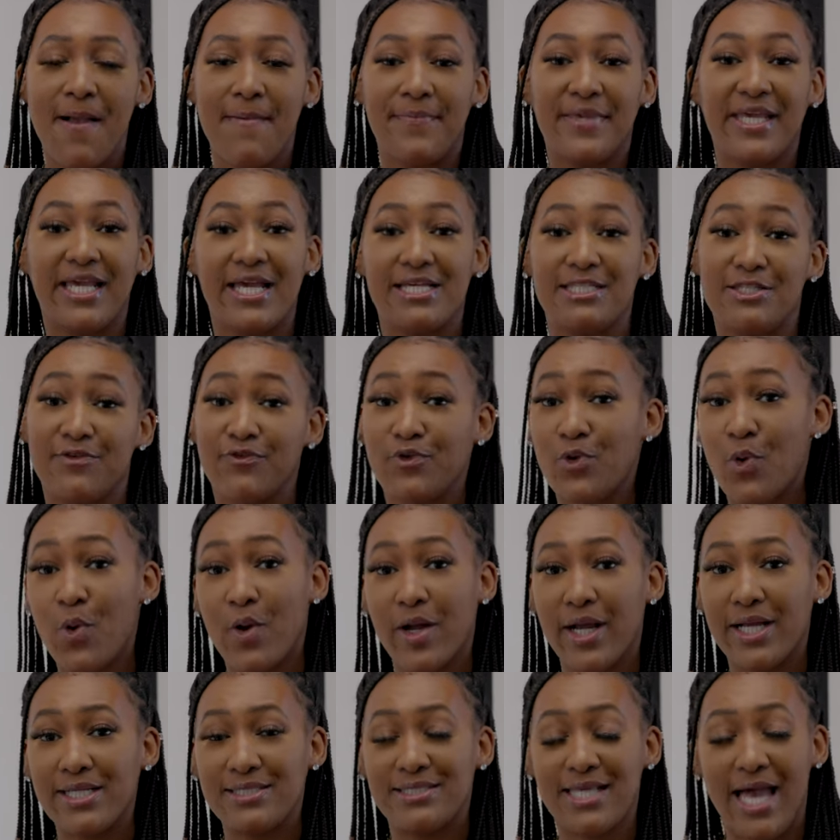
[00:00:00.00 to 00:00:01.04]
Because of
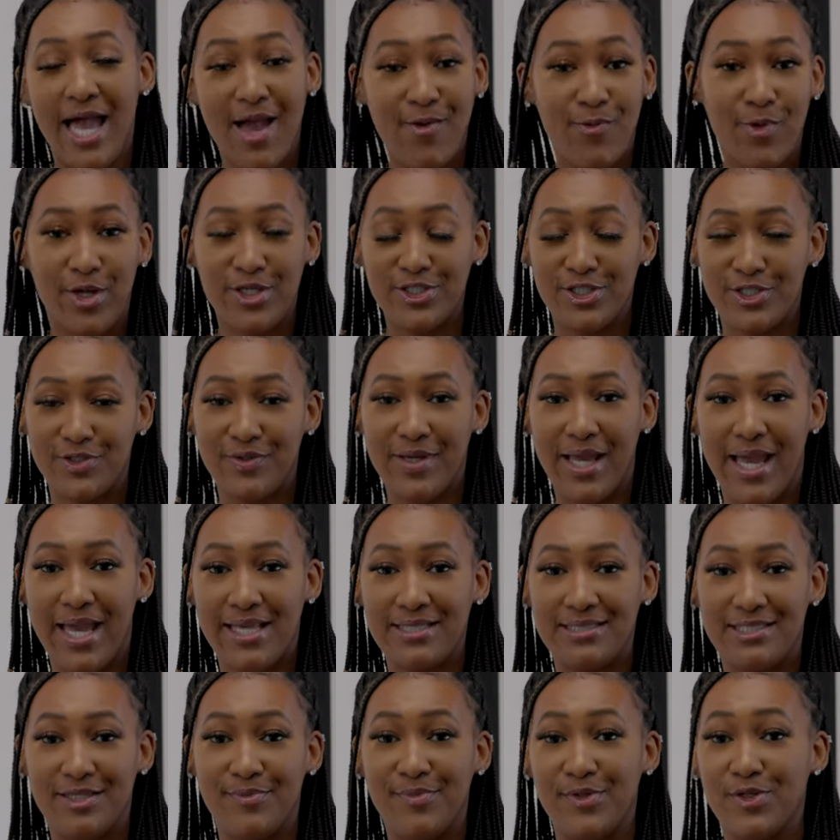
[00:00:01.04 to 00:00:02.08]
course, I want you
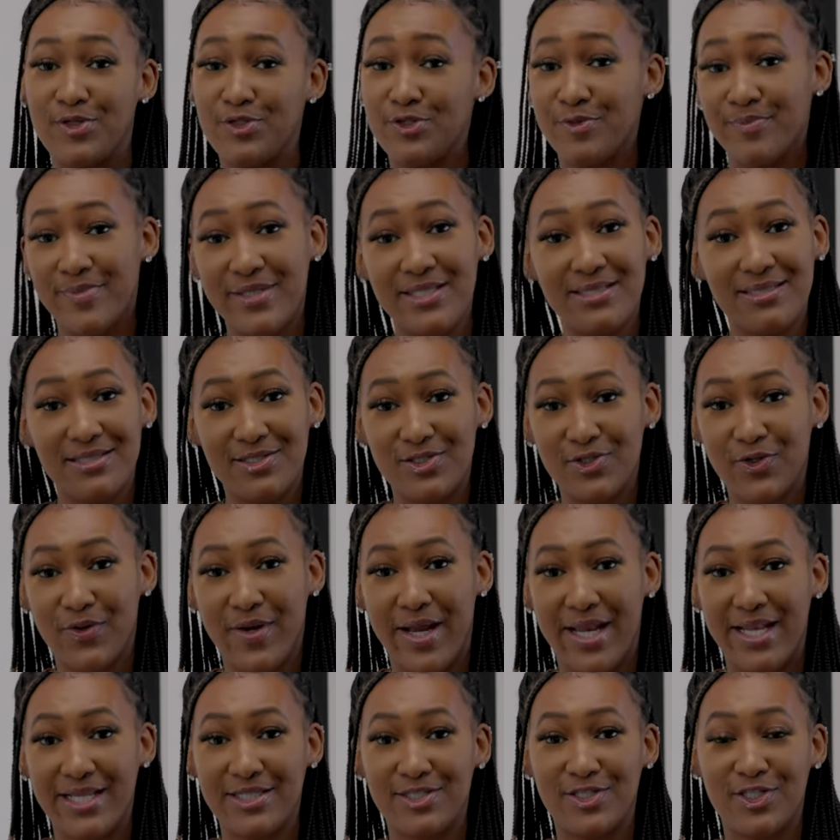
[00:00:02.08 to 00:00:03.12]
guys to build your business
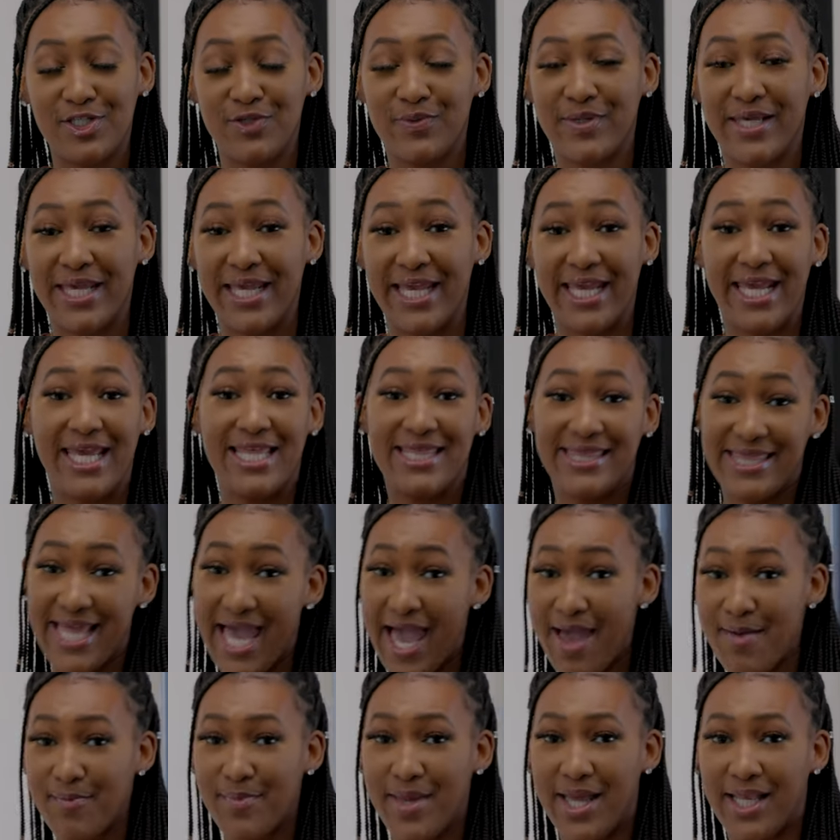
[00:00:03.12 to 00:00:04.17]
credit so you can get
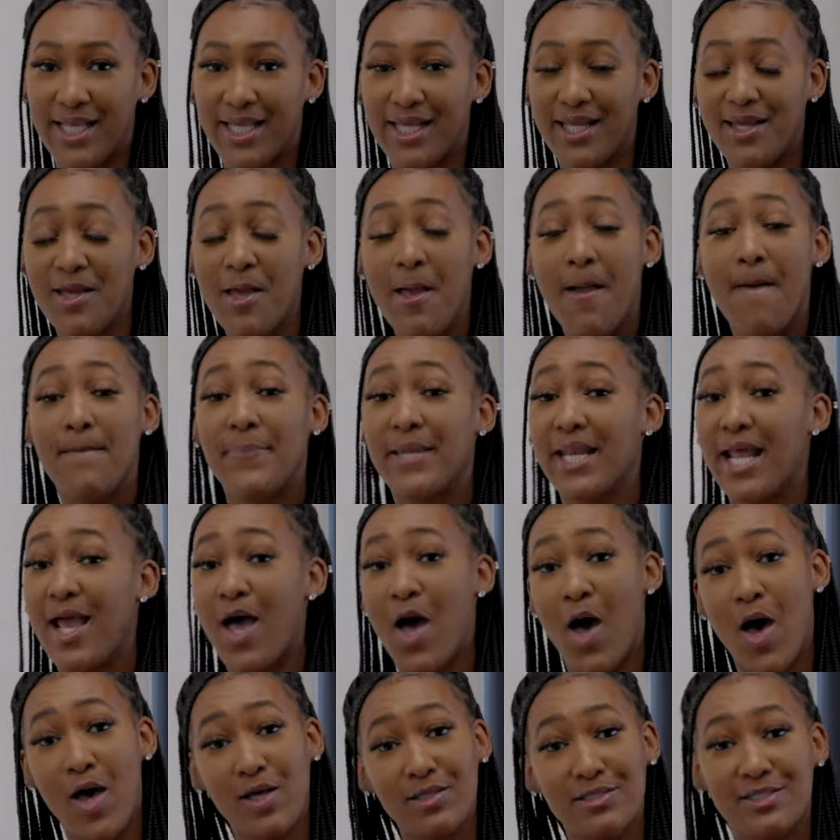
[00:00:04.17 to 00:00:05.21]
that money, but
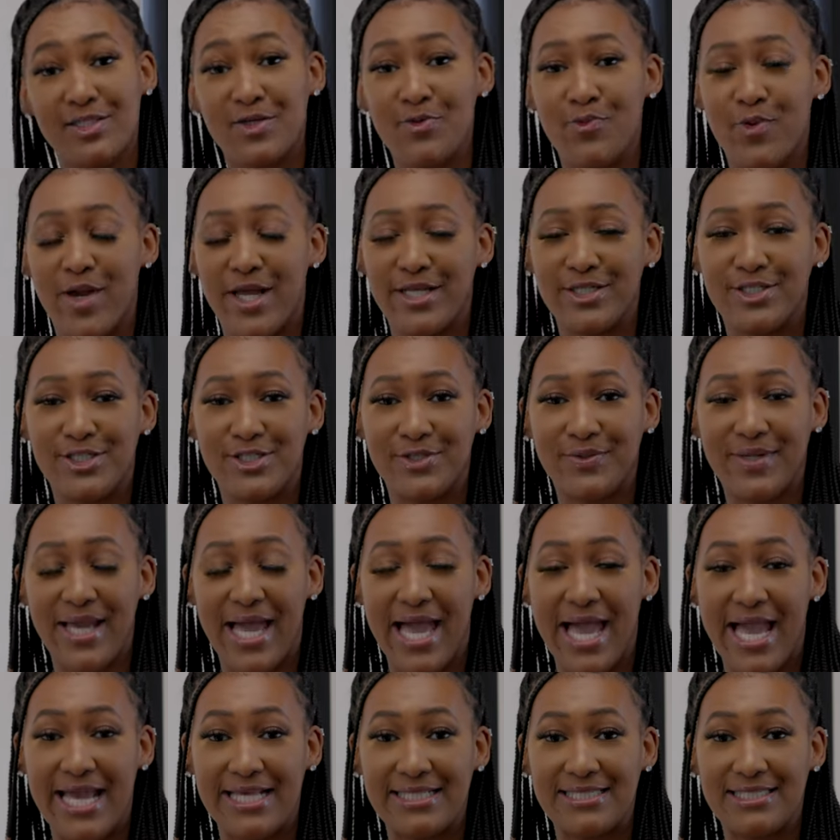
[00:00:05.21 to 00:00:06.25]
I also want you
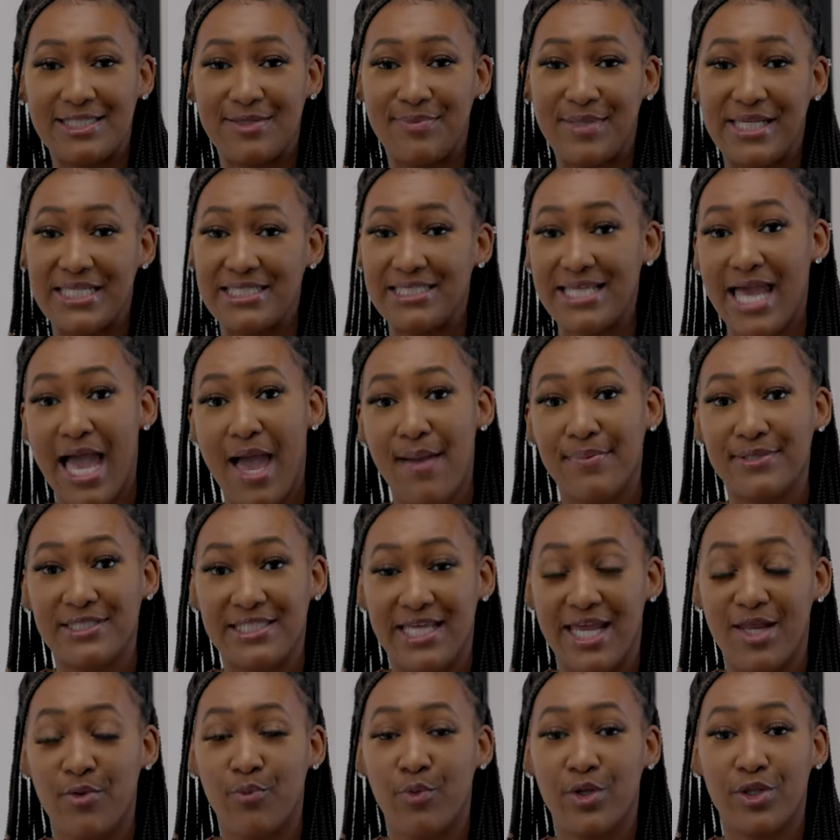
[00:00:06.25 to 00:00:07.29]
guys to be tapped
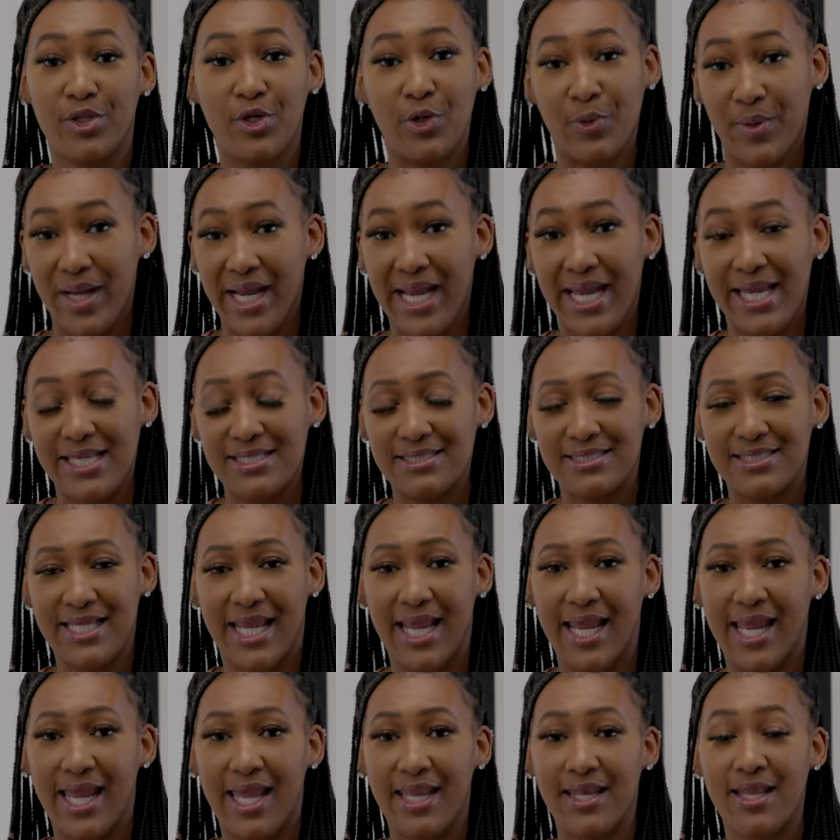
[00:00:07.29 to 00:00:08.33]
in with grants
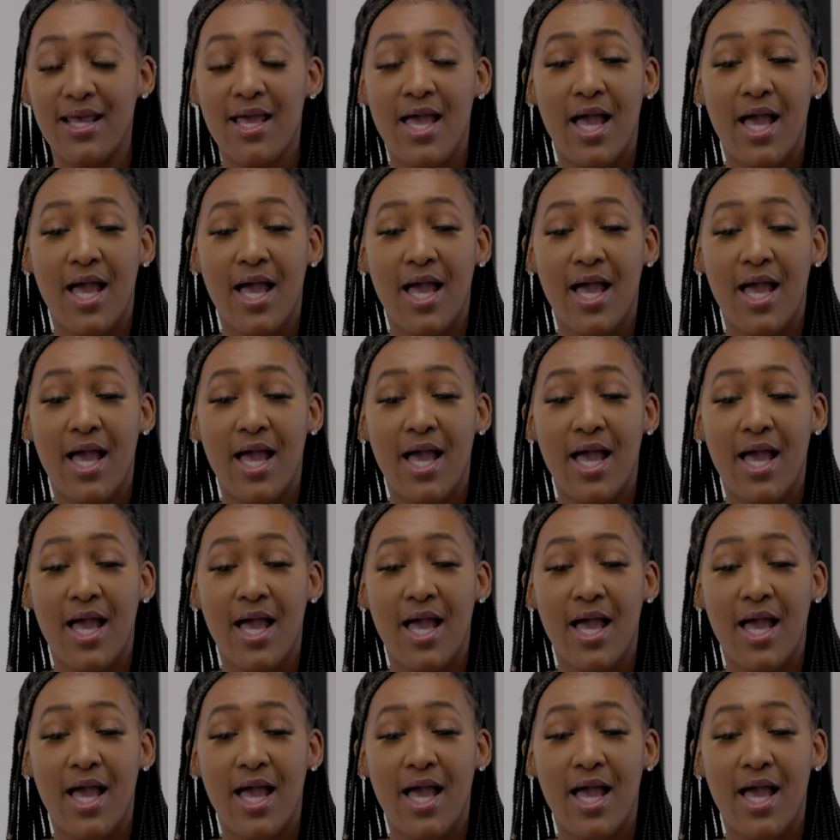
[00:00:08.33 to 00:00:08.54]
and